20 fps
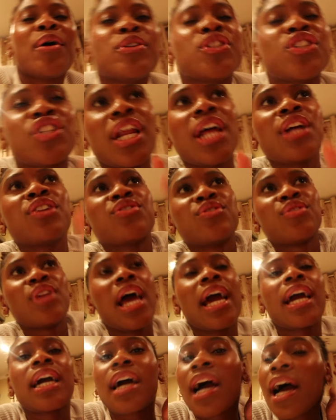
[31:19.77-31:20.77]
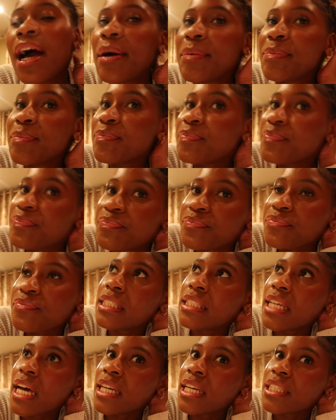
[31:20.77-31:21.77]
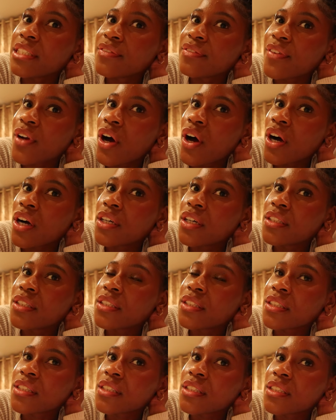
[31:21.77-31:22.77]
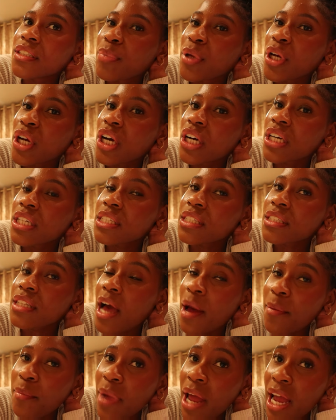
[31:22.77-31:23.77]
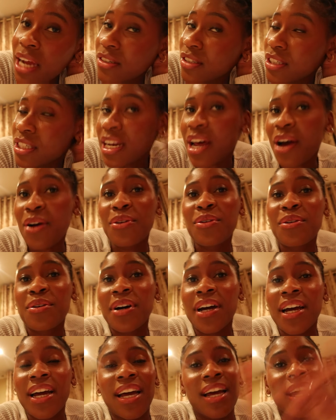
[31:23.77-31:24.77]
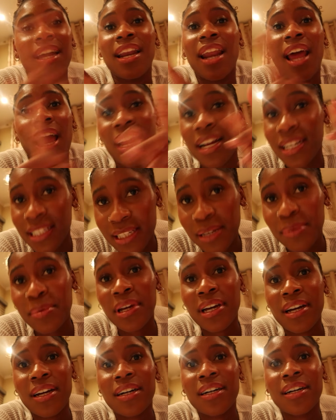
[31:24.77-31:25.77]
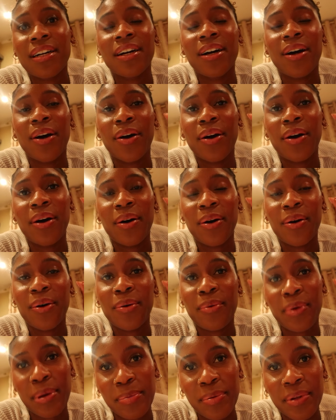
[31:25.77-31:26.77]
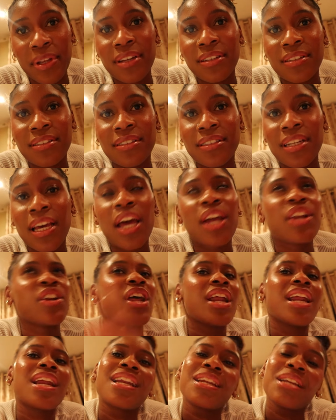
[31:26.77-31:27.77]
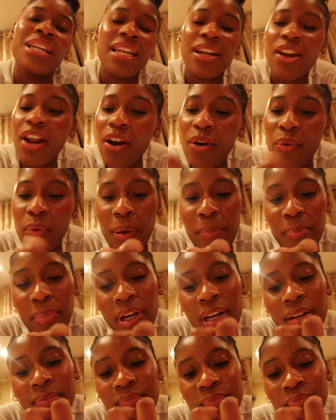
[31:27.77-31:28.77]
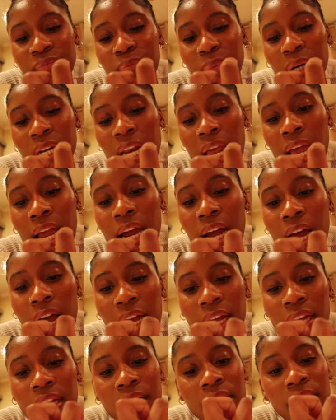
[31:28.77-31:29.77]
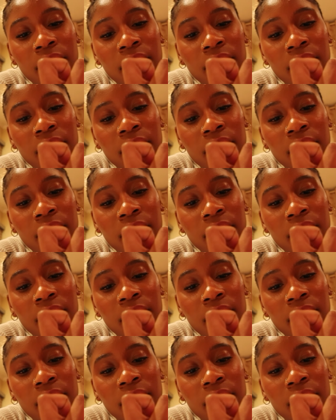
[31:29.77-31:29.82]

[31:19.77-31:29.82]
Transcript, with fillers: should i do like um study vlogs because i'm actually now an academic weapon not a not a weapon but like i